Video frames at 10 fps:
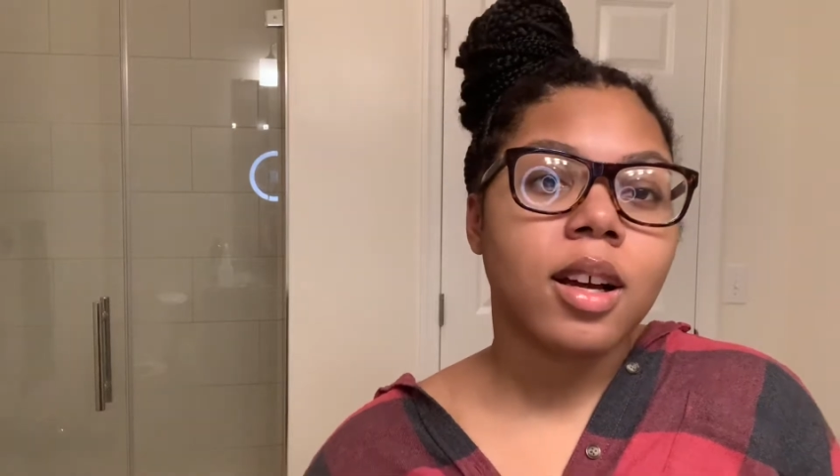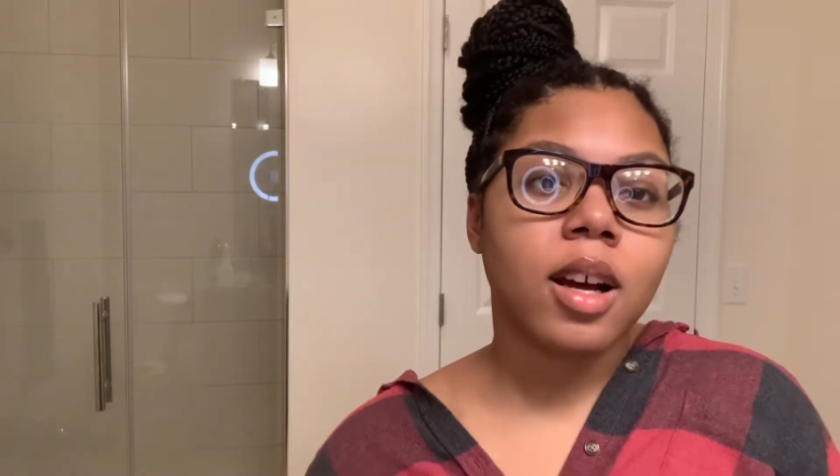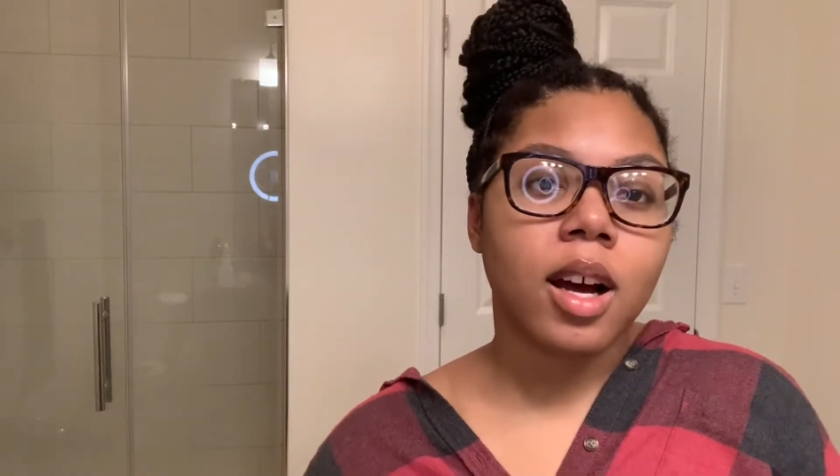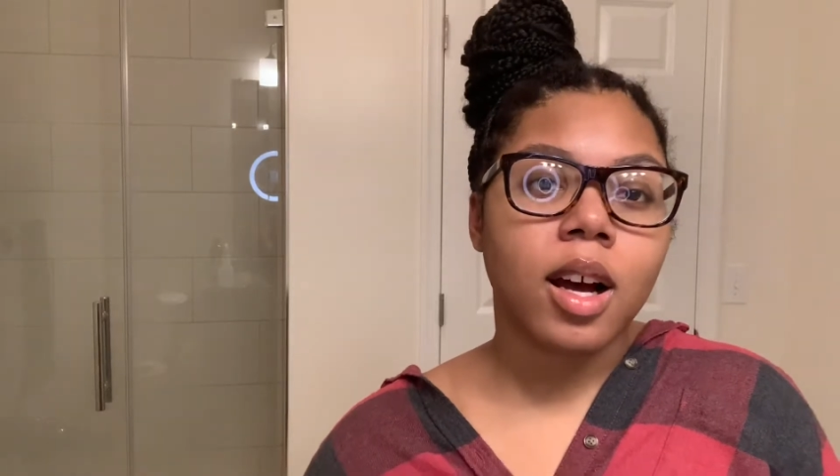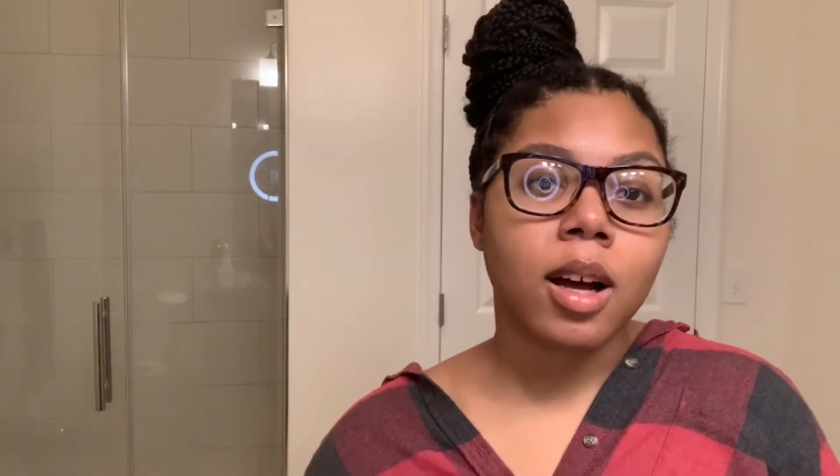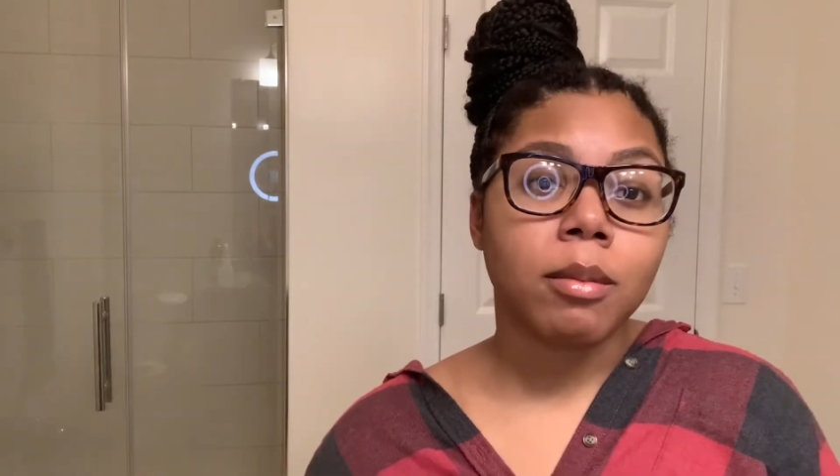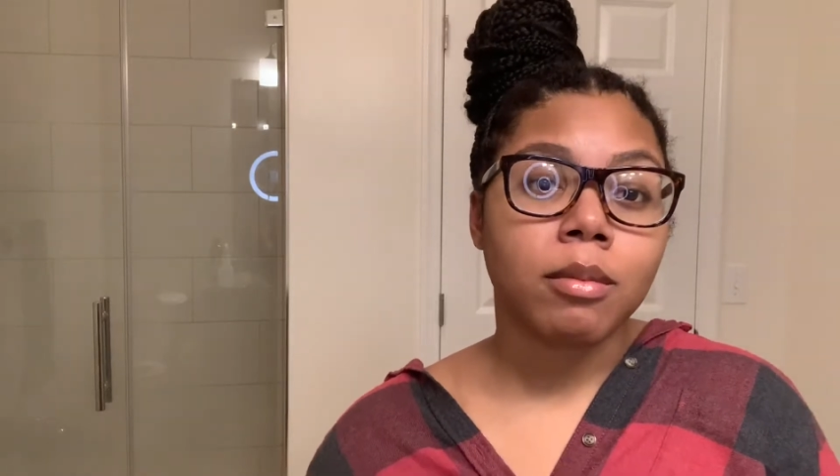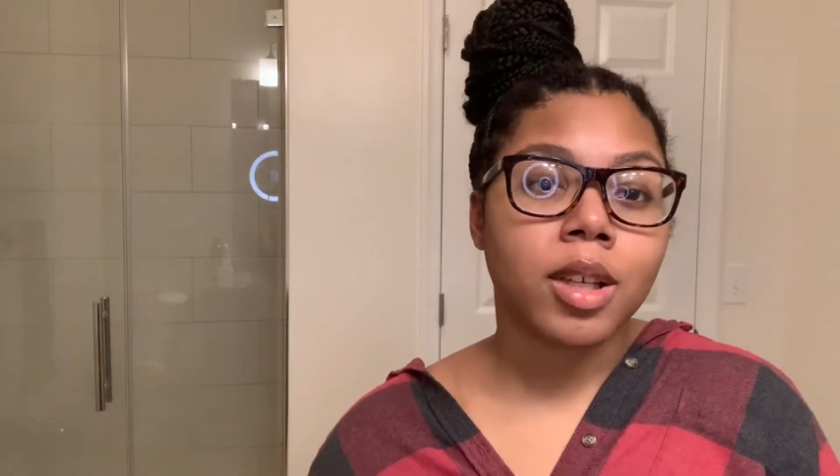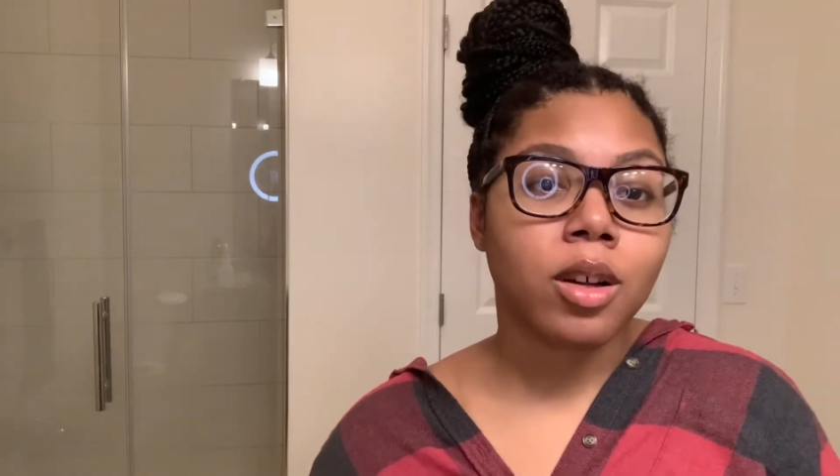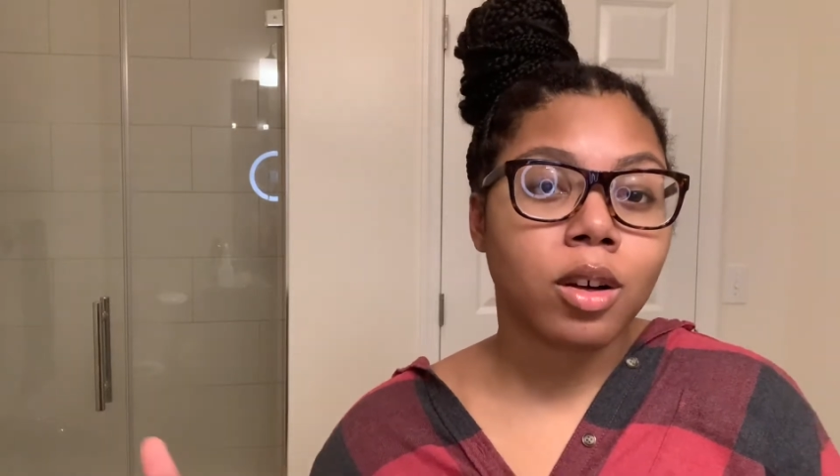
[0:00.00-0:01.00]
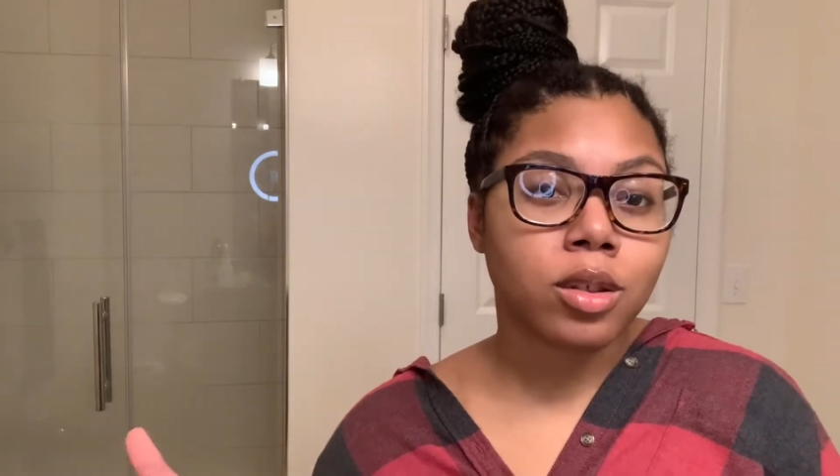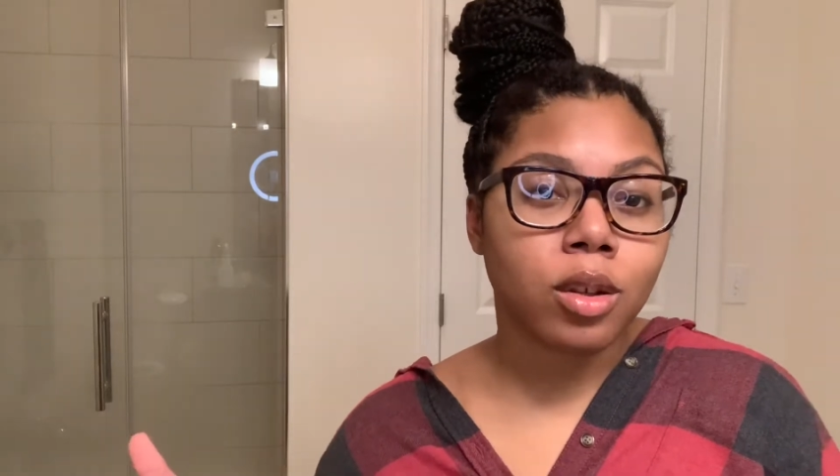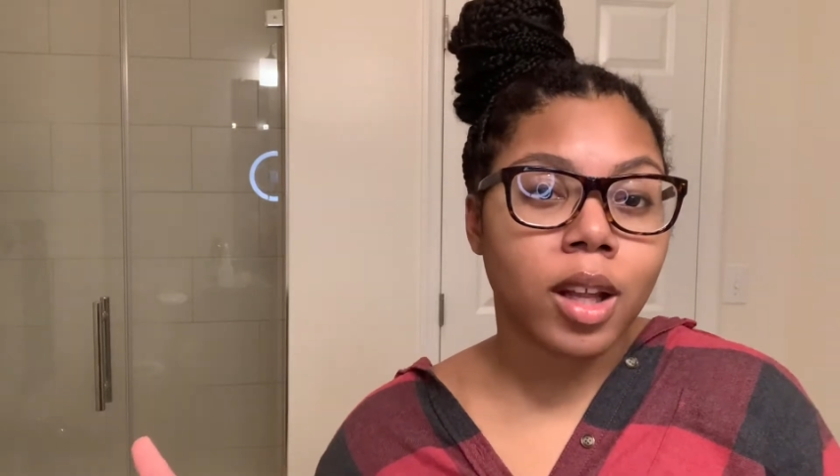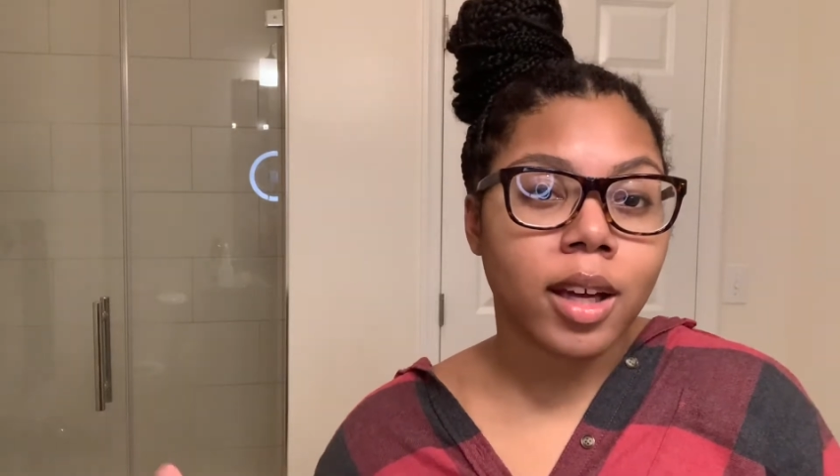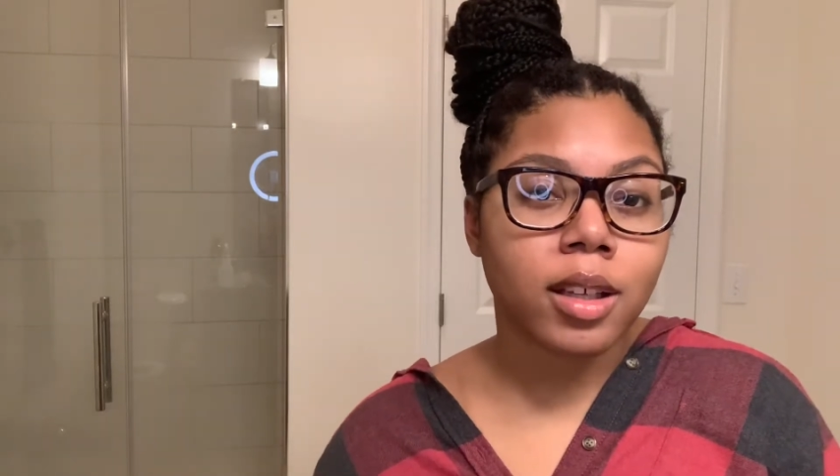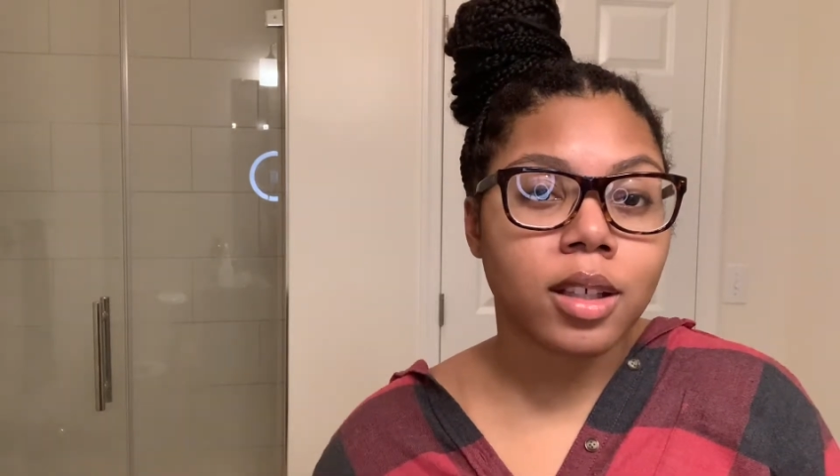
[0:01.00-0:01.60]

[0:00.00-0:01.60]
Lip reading: And also like,